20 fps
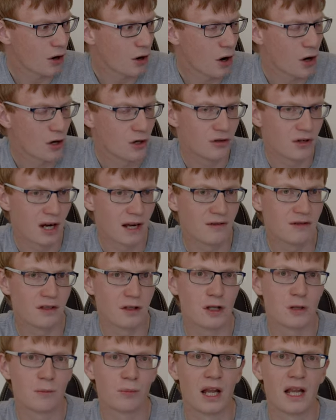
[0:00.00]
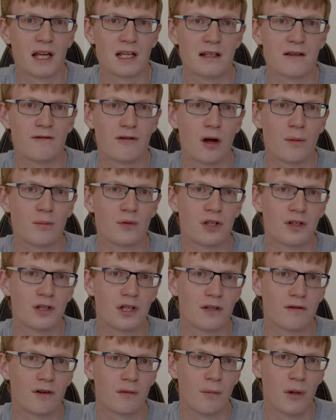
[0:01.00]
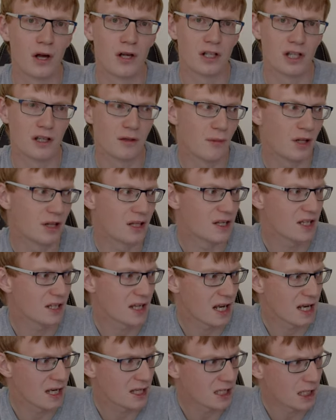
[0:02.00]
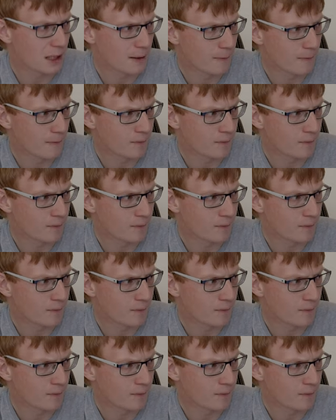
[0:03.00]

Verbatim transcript: or hard drives, there's plenty of options for mounting them in this case.